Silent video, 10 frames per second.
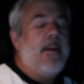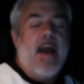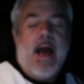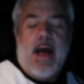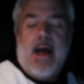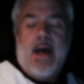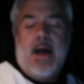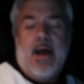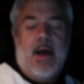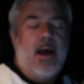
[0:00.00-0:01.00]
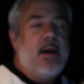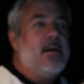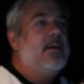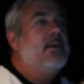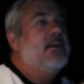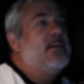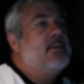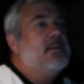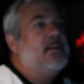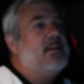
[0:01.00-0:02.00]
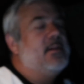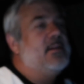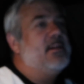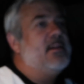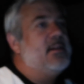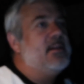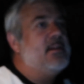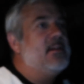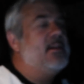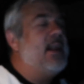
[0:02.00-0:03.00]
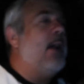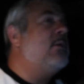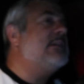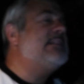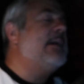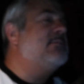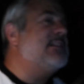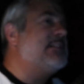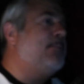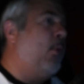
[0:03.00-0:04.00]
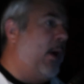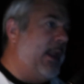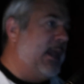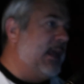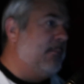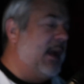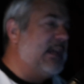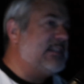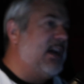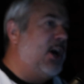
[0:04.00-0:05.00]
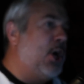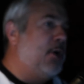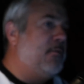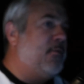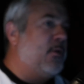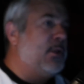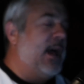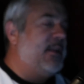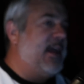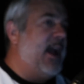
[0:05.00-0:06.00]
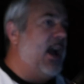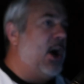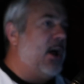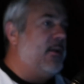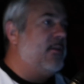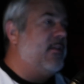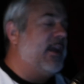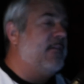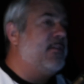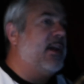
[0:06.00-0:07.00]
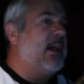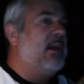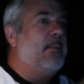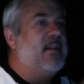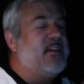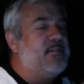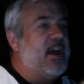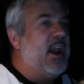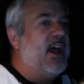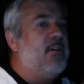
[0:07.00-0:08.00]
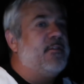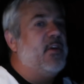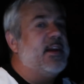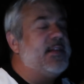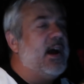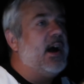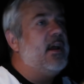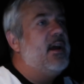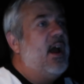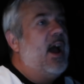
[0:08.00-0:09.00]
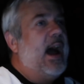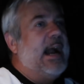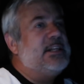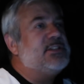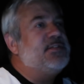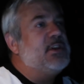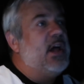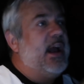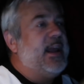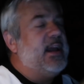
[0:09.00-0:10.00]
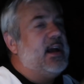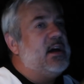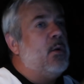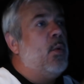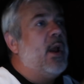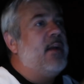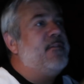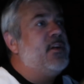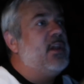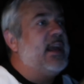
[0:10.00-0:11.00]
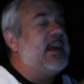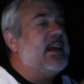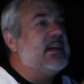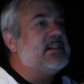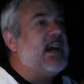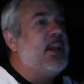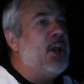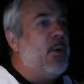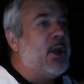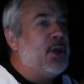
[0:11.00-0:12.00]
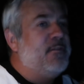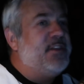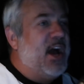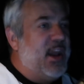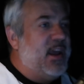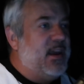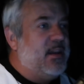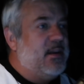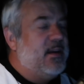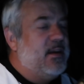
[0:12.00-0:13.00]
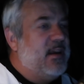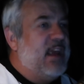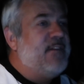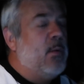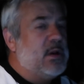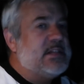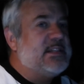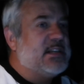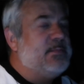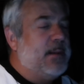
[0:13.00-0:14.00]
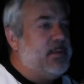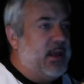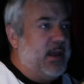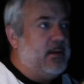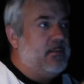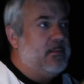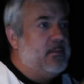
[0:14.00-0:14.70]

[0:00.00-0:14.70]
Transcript: I mean, I, I wouldn't say I'm disappointed in myself or let down. Like, I feel like I let myself down. I don't feel like that. I just feel like uh, uh what I feel like is I know I could have done it if I would have stuck to my plan.